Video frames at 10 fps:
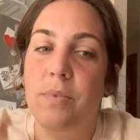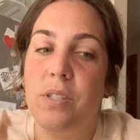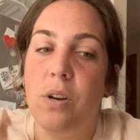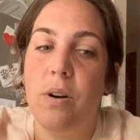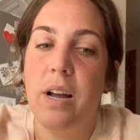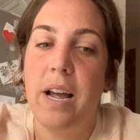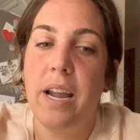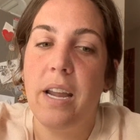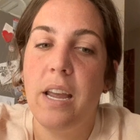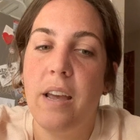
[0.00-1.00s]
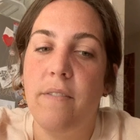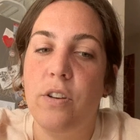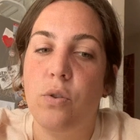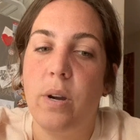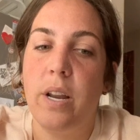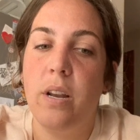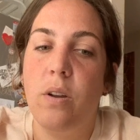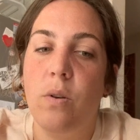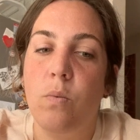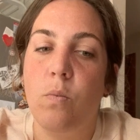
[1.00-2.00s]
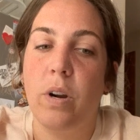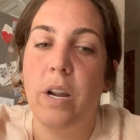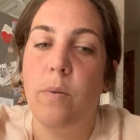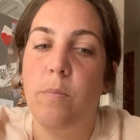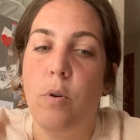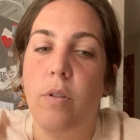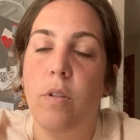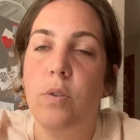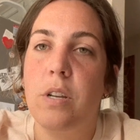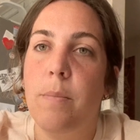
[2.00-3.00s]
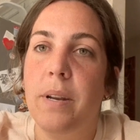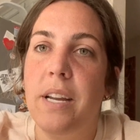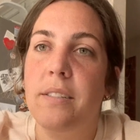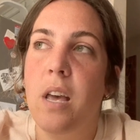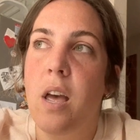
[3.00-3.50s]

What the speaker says: so I have enjoyed working with both of those companies.